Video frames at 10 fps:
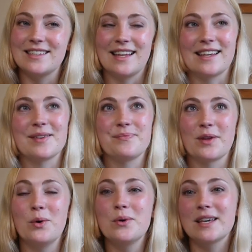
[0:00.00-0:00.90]
like
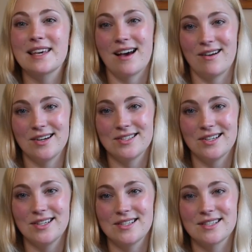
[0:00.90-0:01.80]
oak
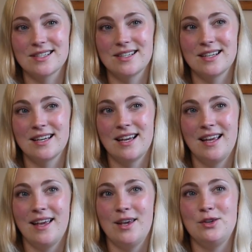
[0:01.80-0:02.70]
characters,
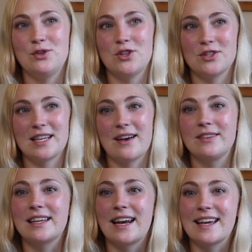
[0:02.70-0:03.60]
you just have
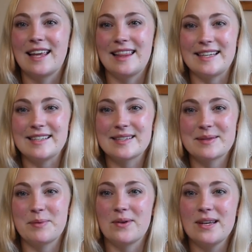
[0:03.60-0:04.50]
the kind of clean
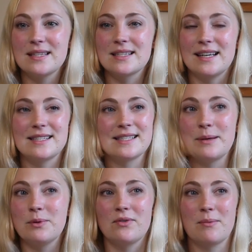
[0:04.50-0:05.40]
spirits. It's the
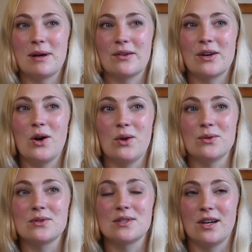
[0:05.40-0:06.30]
same with rum
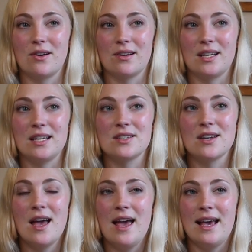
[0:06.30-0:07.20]
agricoles that are unaged.
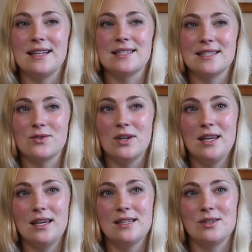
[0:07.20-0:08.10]
It's
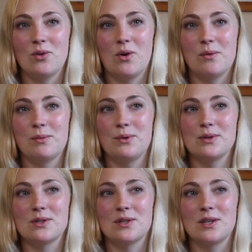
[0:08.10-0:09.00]
tricky to
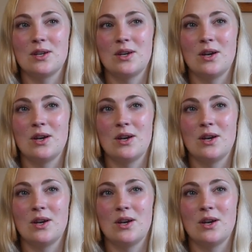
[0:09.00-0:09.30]
almost